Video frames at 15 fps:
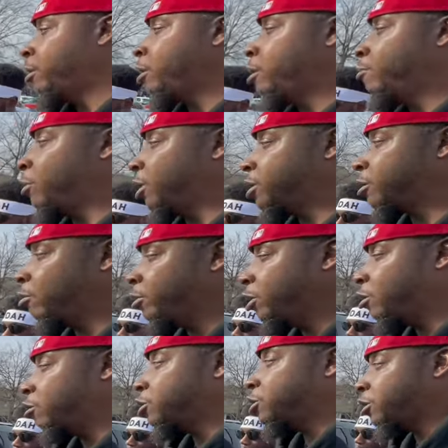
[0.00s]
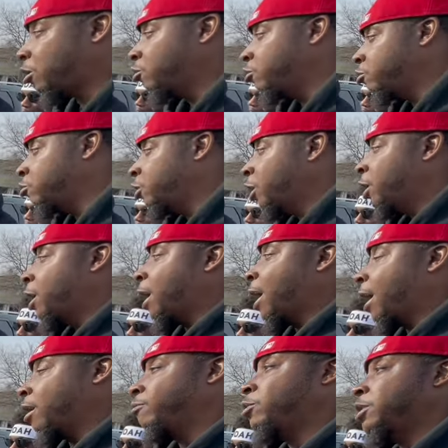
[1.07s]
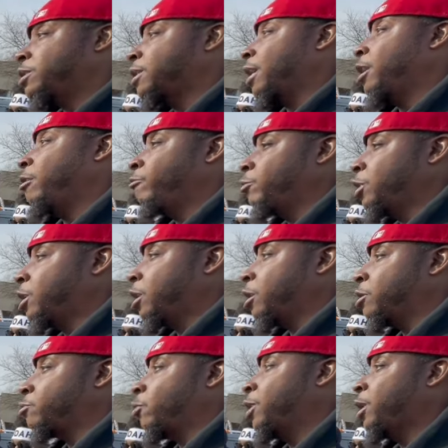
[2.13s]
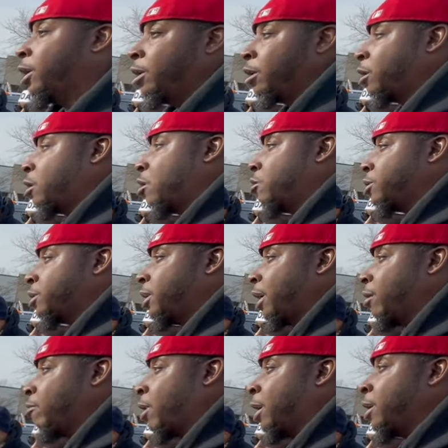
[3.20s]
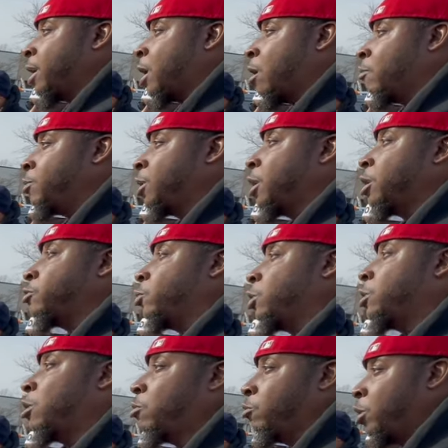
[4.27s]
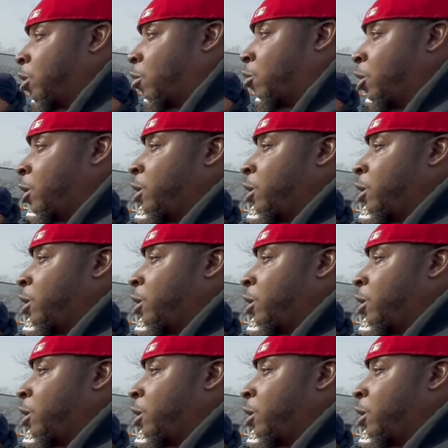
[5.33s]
Mm-hmm. But so we're going to show you how to be saved, because we're in a cursed state right now because we don't know.